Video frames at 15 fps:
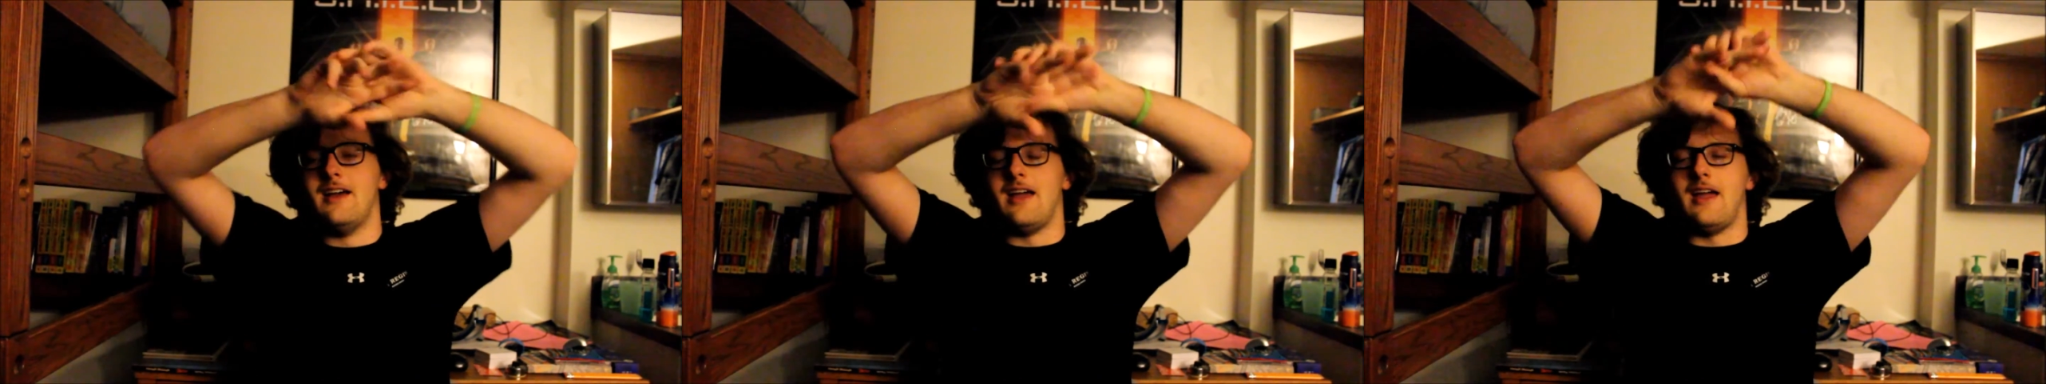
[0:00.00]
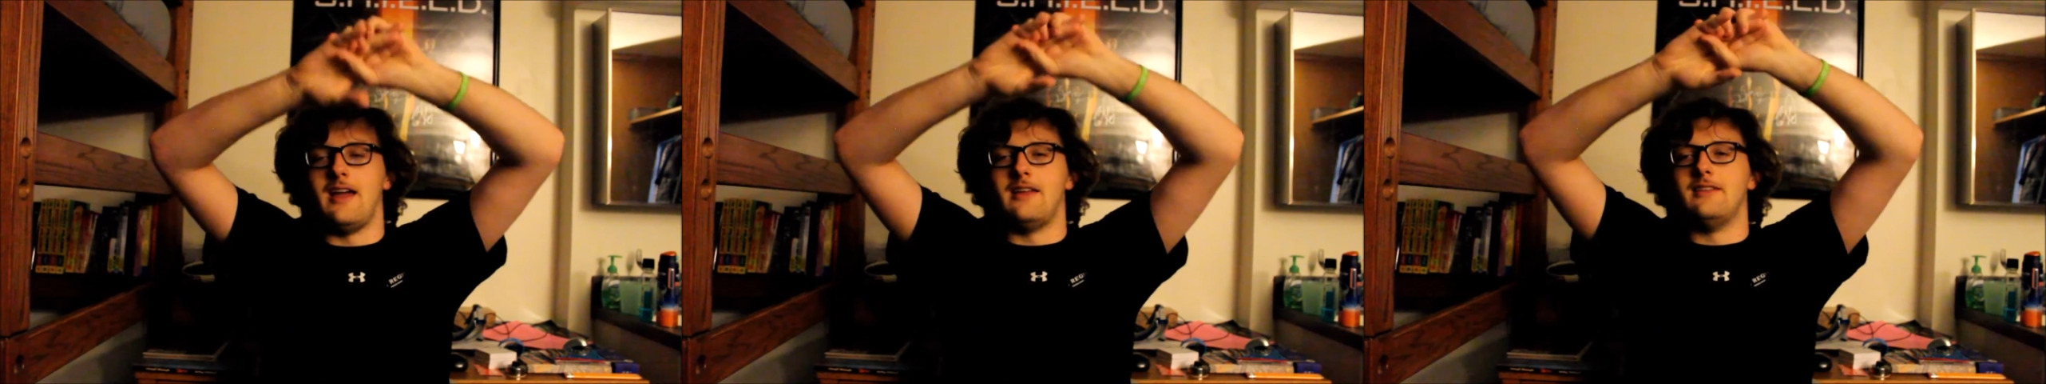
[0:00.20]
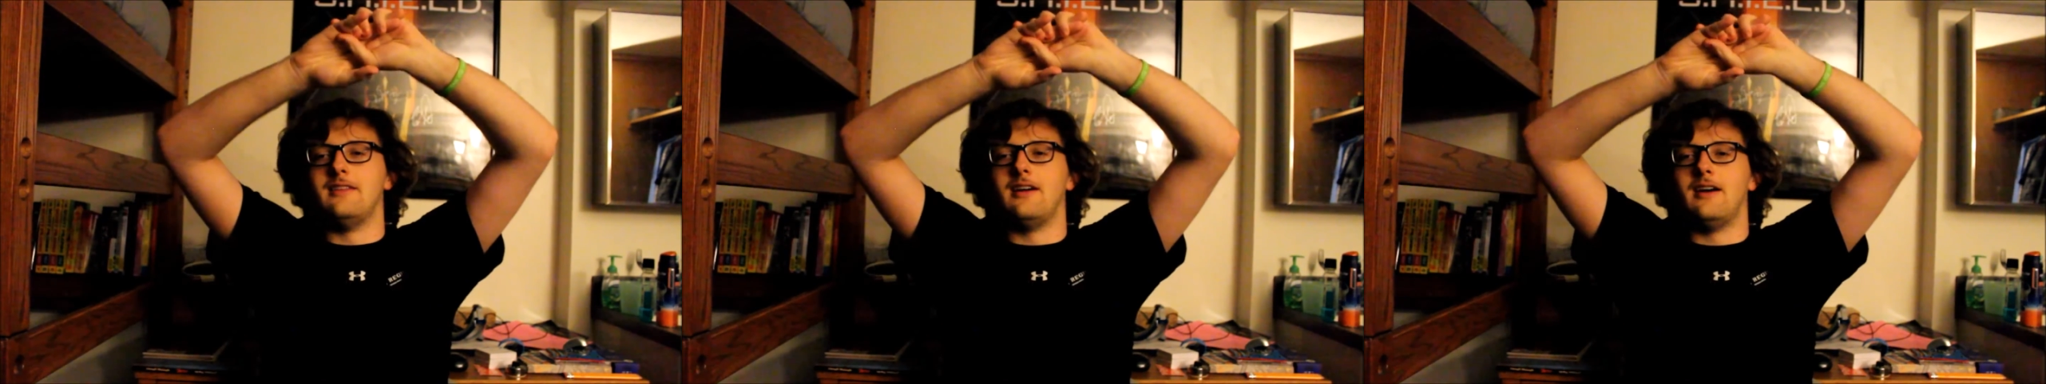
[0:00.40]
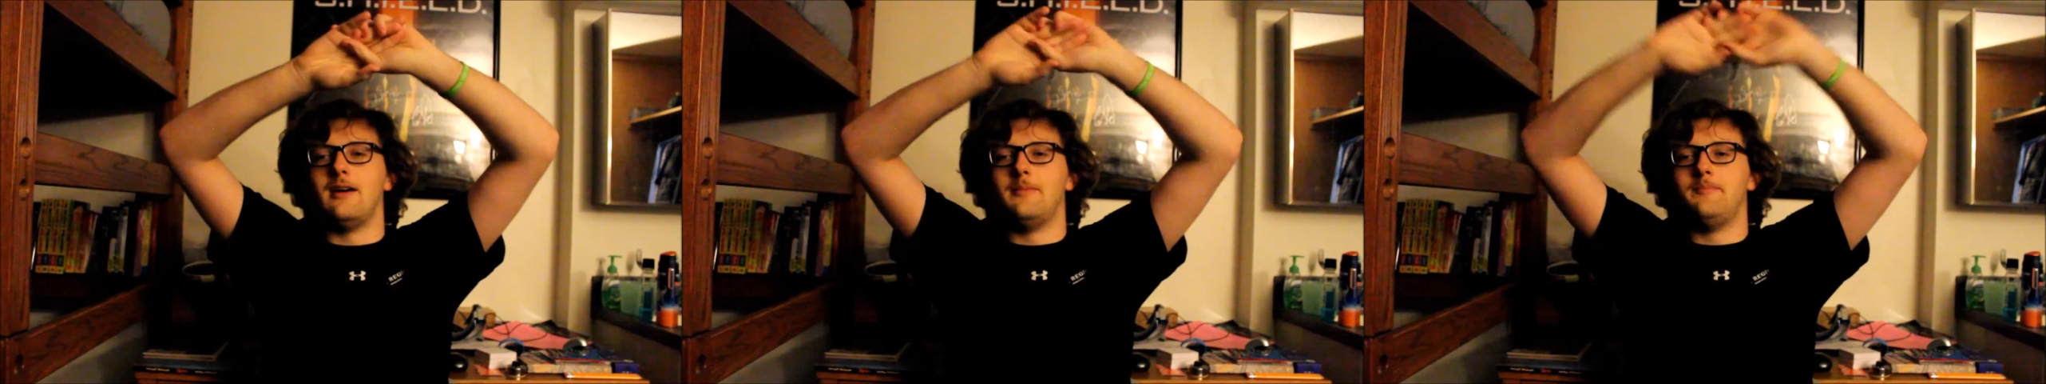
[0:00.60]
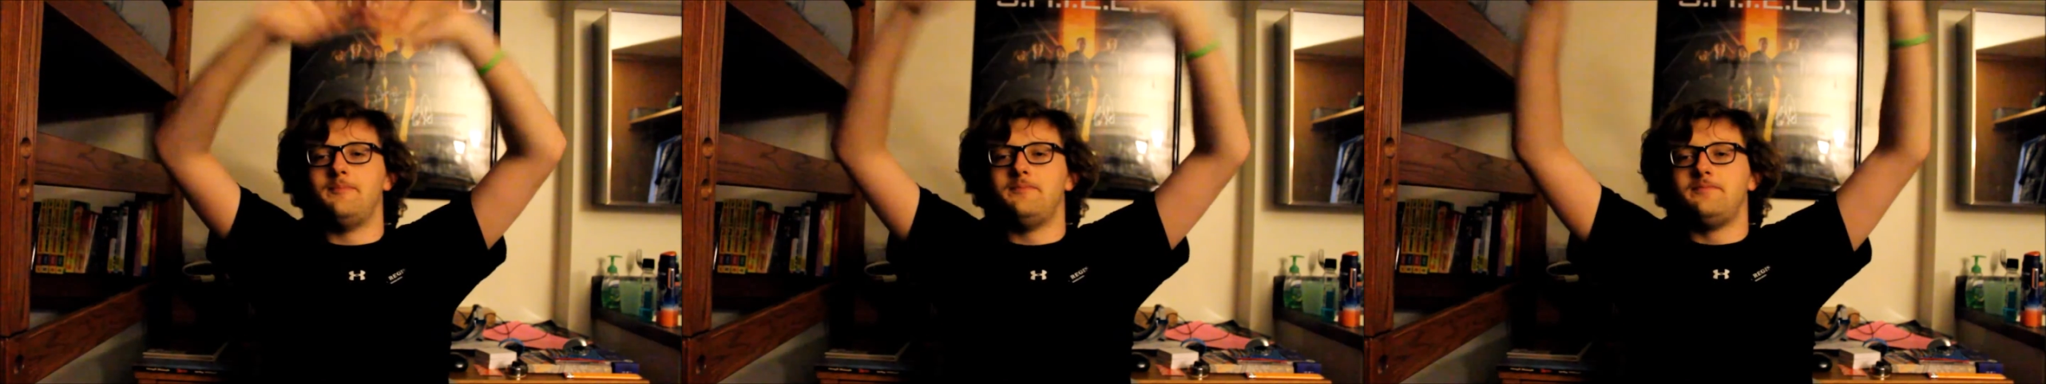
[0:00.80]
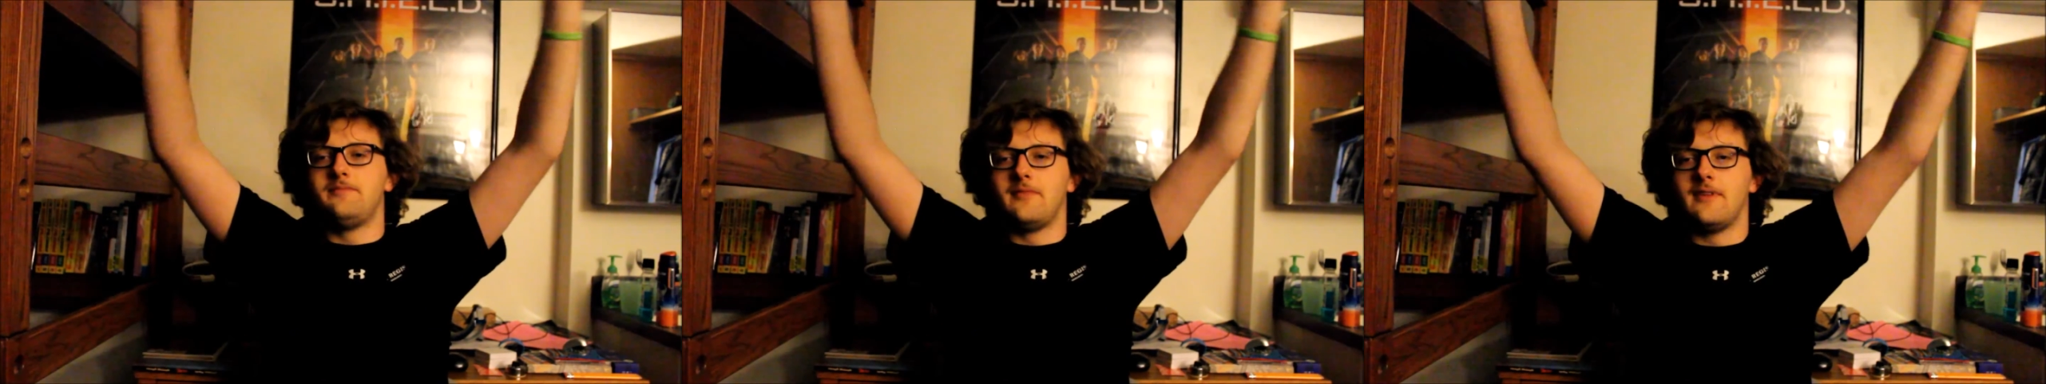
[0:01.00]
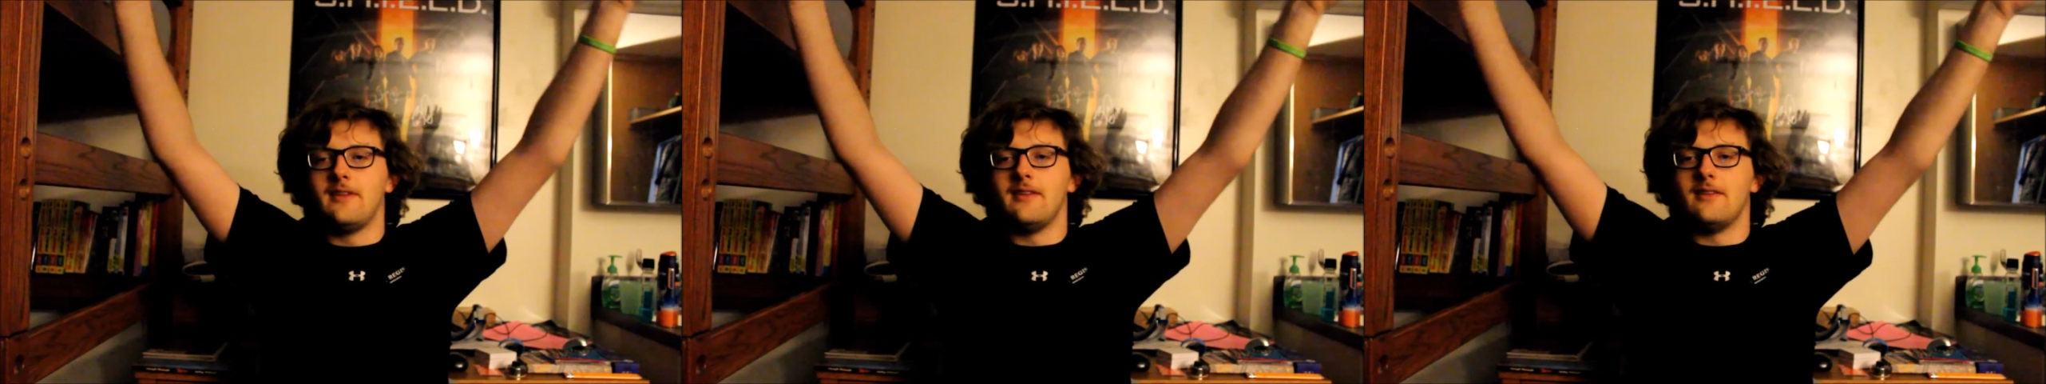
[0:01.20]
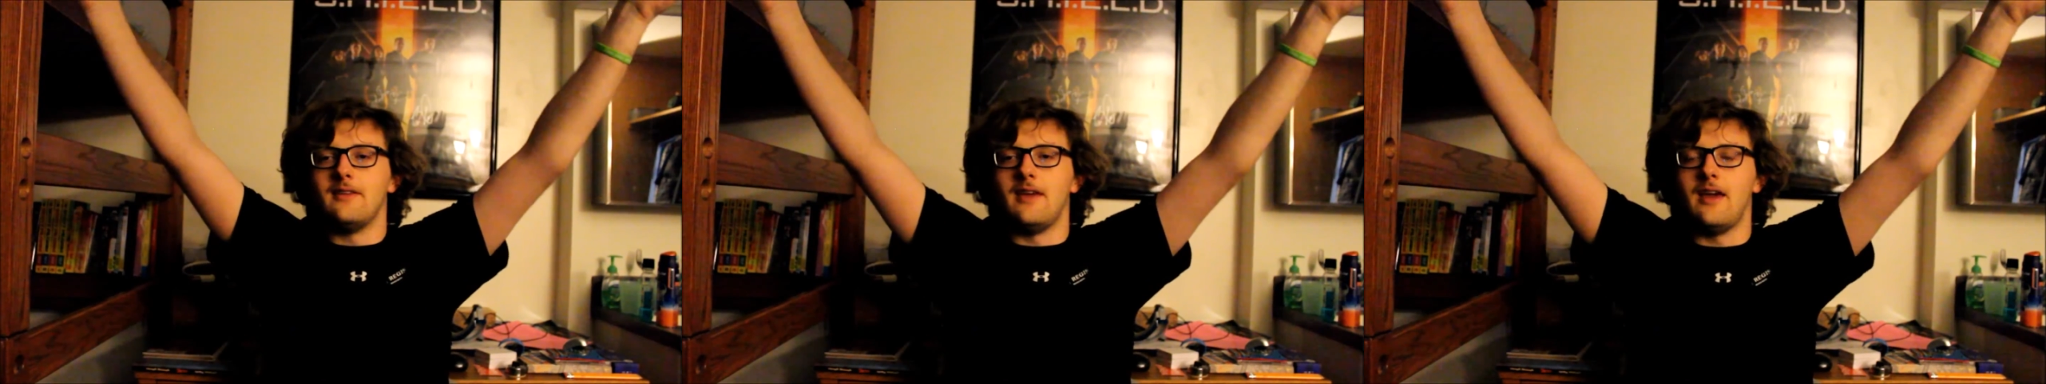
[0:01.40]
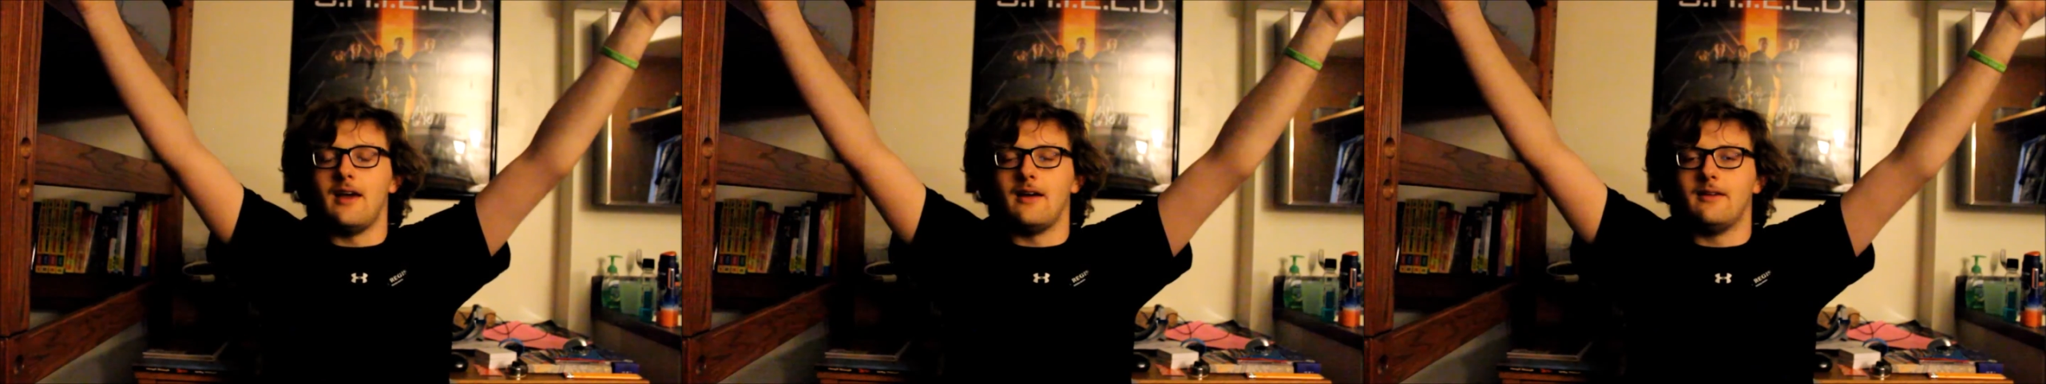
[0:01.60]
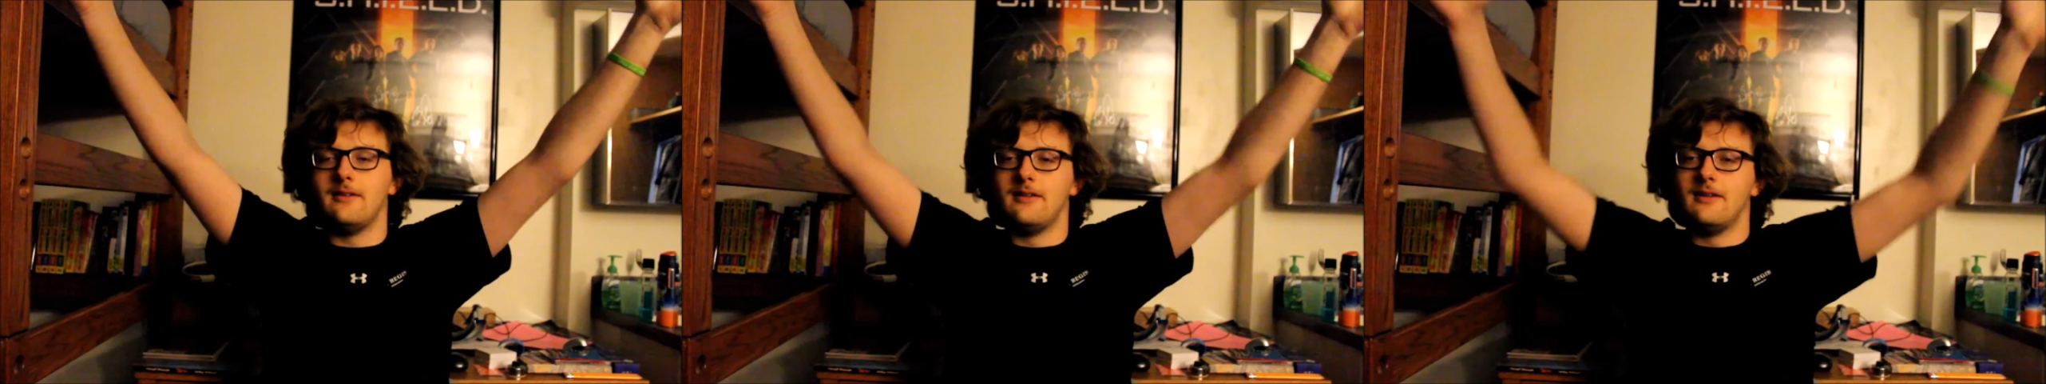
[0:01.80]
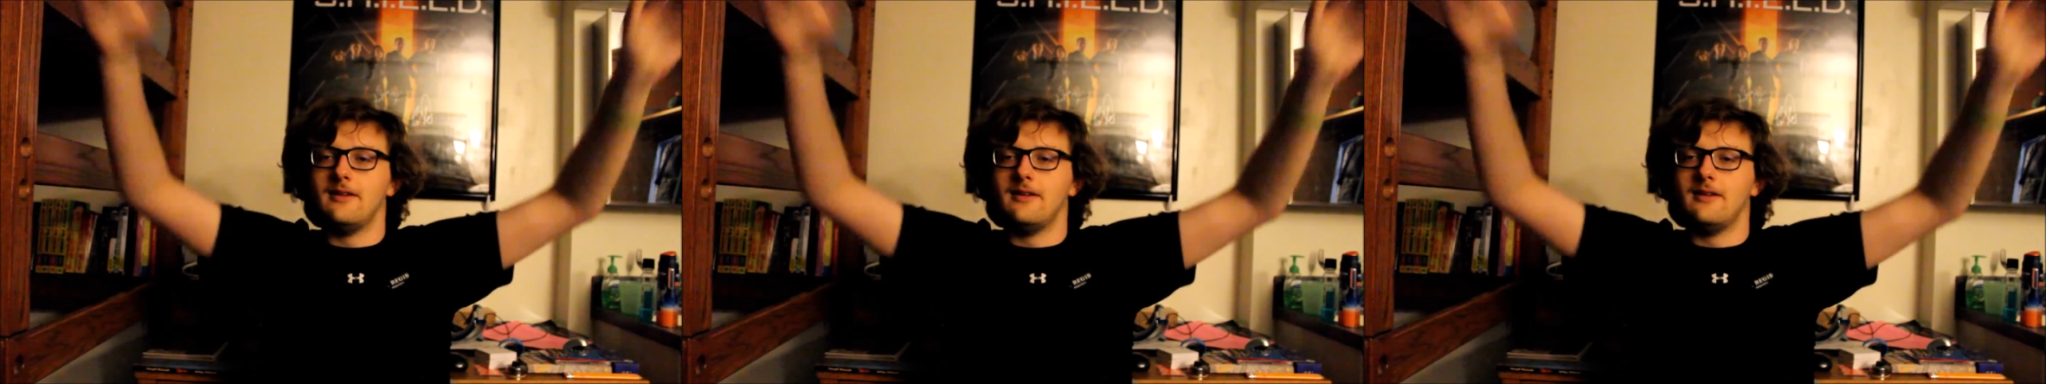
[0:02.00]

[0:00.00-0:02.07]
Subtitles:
And yeah,